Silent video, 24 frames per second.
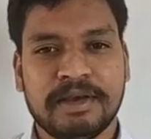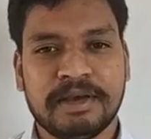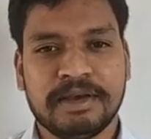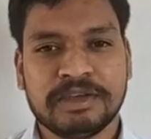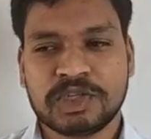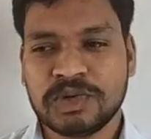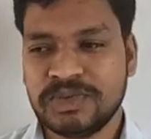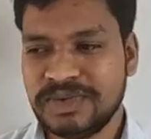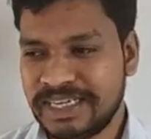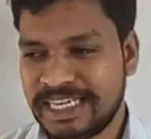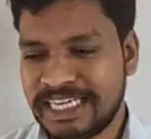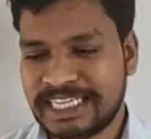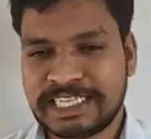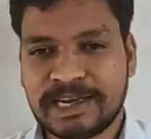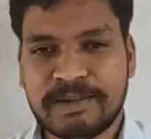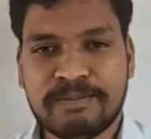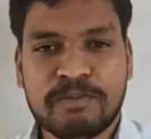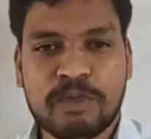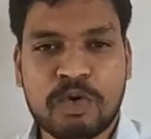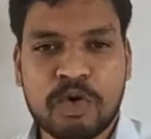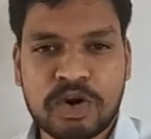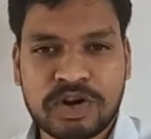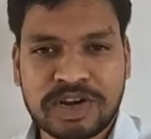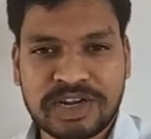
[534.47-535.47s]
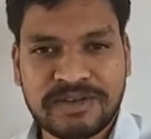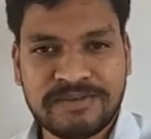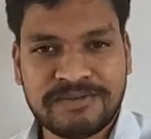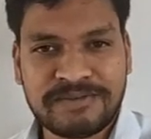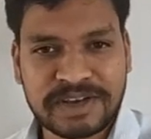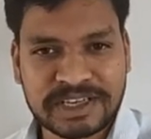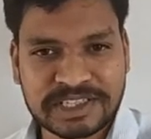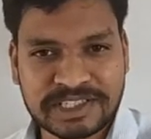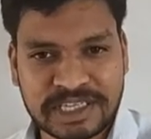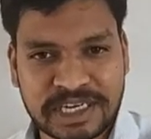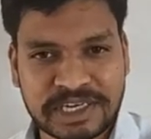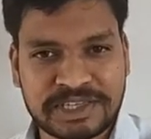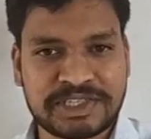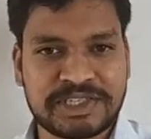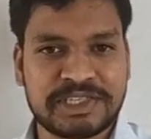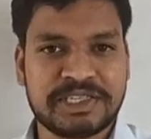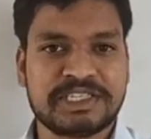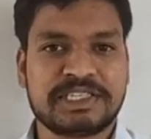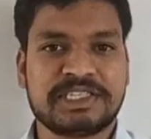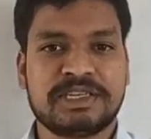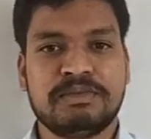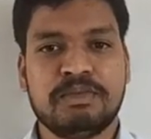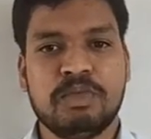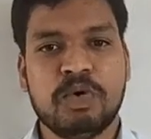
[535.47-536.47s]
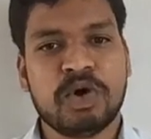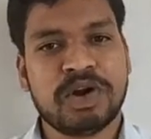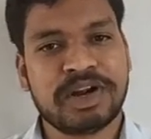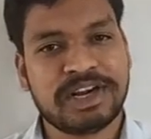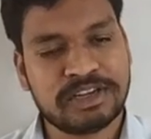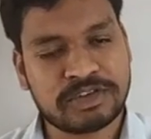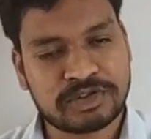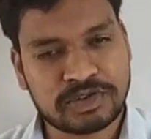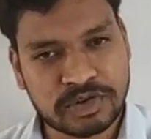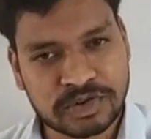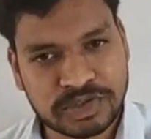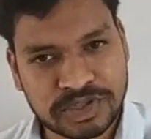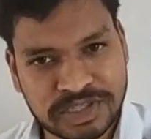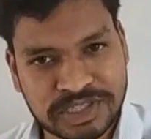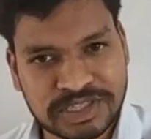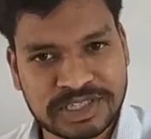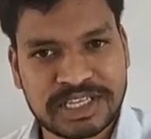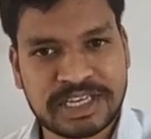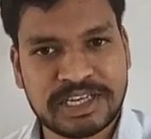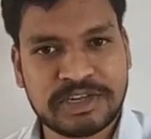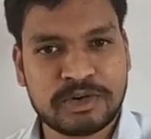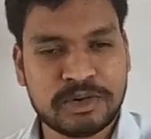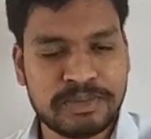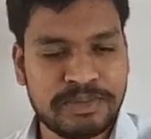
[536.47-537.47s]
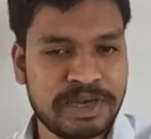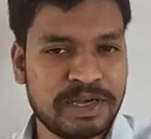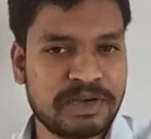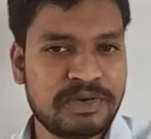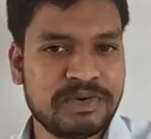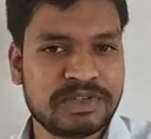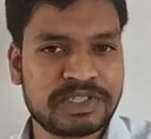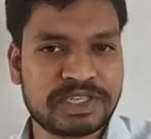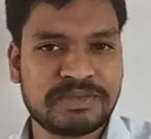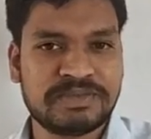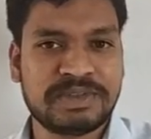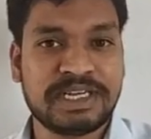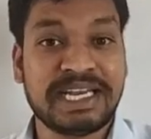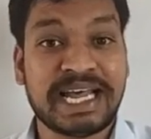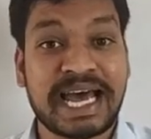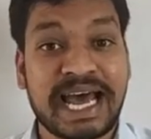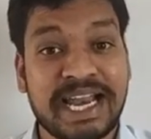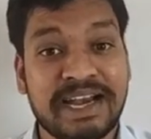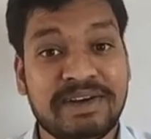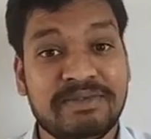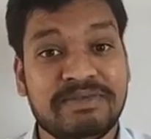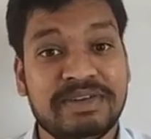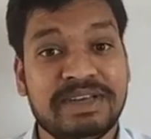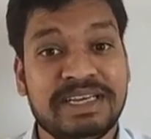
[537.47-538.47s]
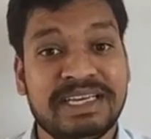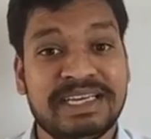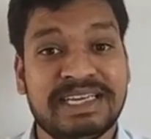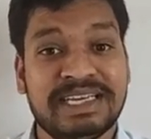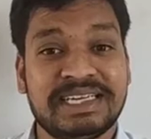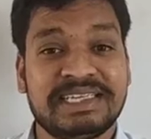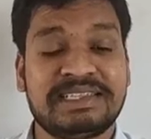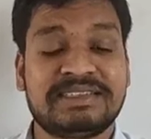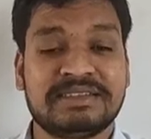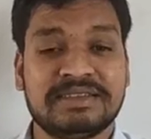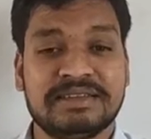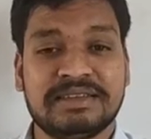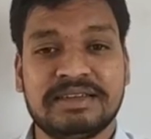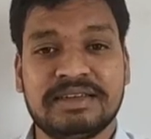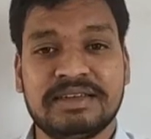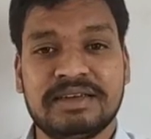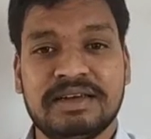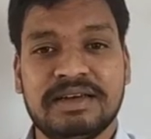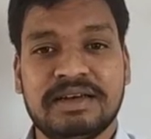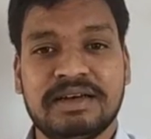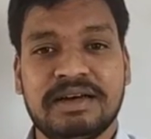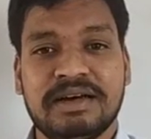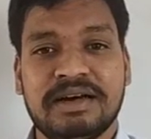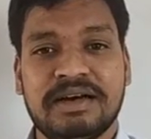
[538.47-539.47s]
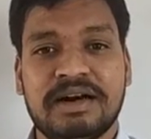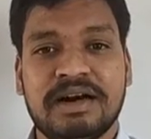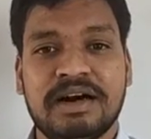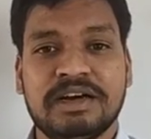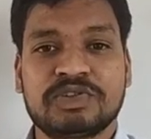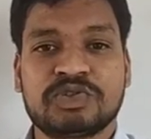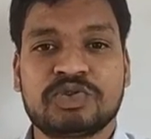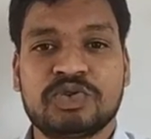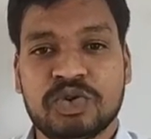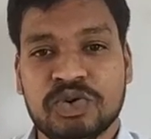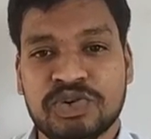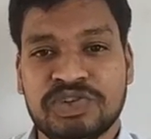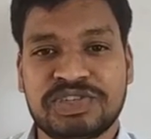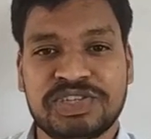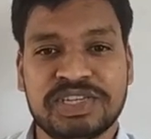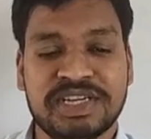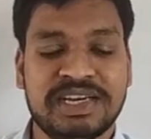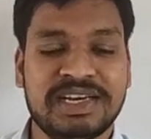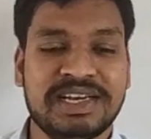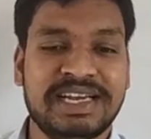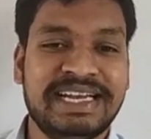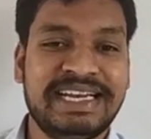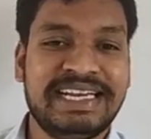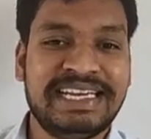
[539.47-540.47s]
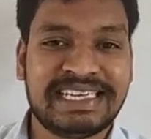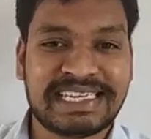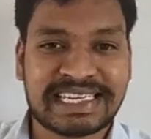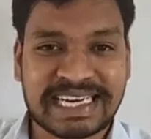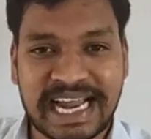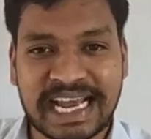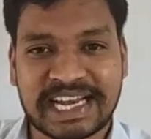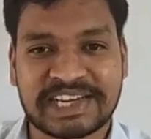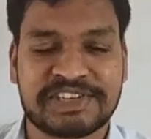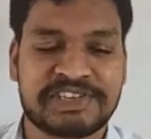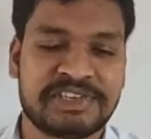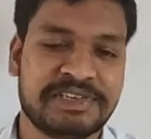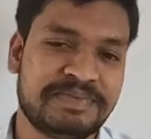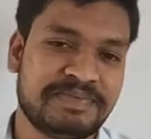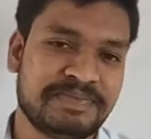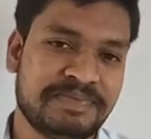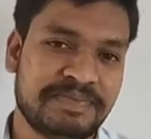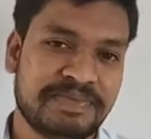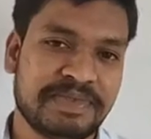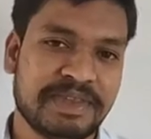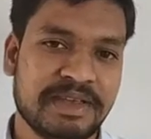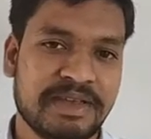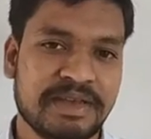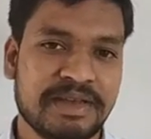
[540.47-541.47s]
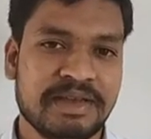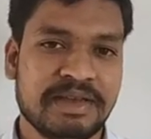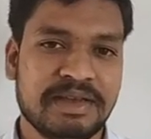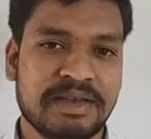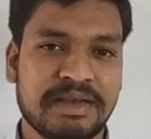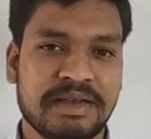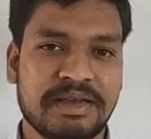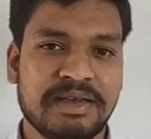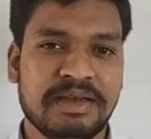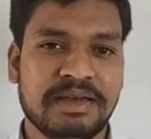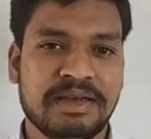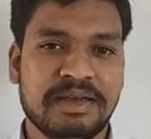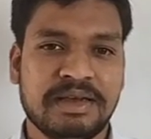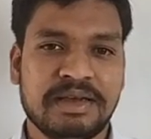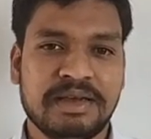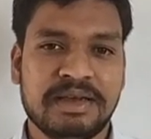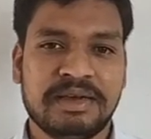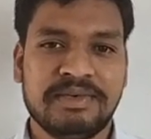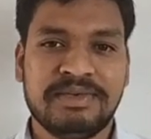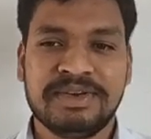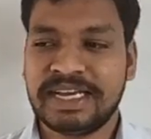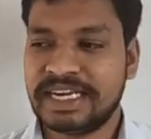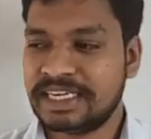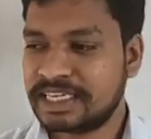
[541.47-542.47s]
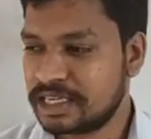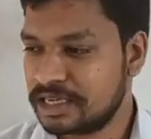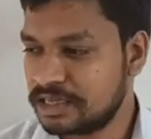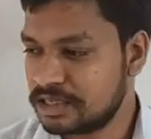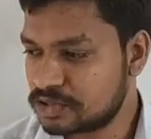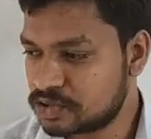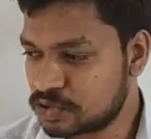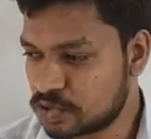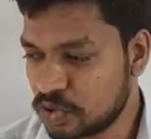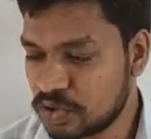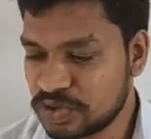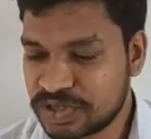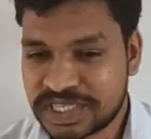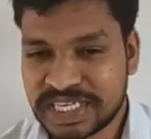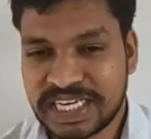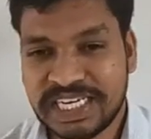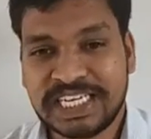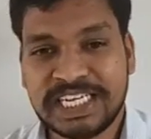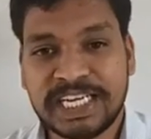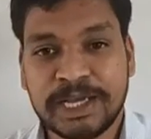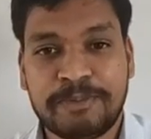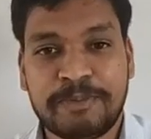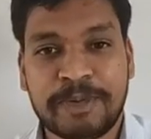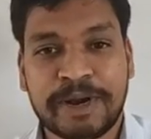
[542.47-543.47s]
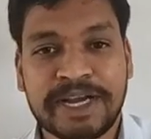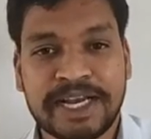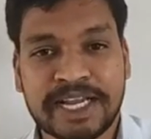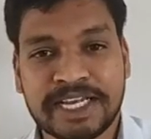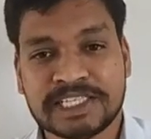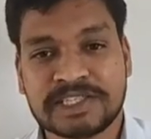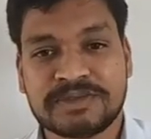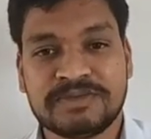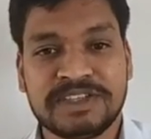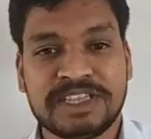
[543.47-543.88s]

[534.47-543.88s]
So we get a more infrastructures and more resources there to make use of that, and we get a social interaction. We get a social dependence